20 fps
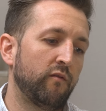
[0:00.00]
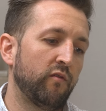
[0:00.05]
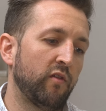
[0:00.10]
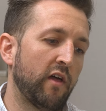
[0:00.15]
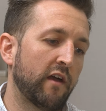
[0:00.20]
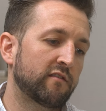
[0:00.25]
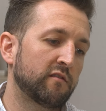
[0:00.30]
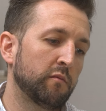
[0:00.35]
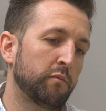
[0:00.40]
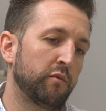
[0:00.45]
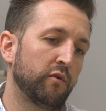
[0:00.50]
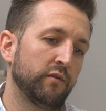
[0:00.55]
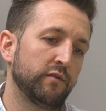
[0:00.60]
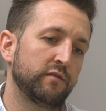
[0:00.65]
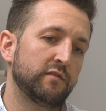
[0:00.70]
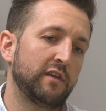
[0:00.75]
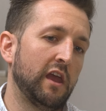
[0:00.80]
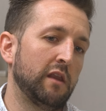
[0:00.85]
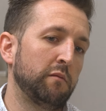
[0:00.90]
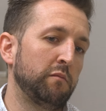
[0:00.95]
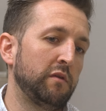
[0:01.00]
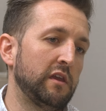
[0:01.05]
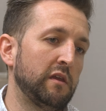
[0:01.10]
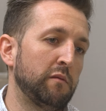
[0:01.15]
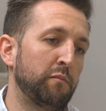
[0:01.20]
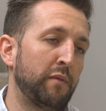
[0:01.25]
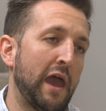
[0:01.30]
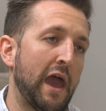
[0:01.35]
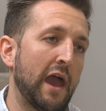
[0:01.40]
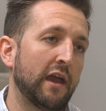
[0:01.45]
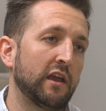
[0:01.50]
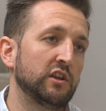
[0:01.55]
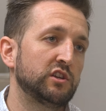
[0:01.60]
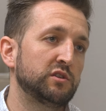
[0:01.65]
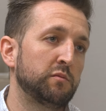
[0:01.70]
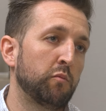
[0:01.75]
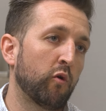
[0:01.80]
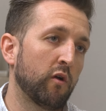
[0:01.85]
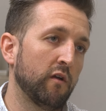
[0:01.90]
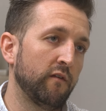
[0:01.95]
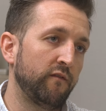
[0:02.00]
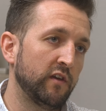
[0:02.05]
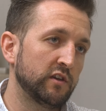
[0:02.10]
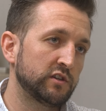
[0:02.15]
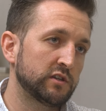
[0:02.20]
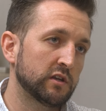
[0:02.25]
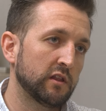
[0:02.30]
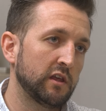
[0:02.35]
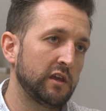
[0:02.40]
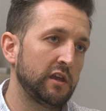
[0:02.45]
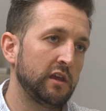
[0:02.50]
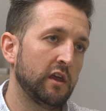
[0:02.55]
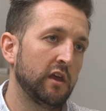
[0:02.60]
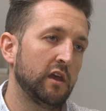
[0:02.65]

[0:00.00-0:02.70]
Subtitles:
flexibles can be packaged more efficiently,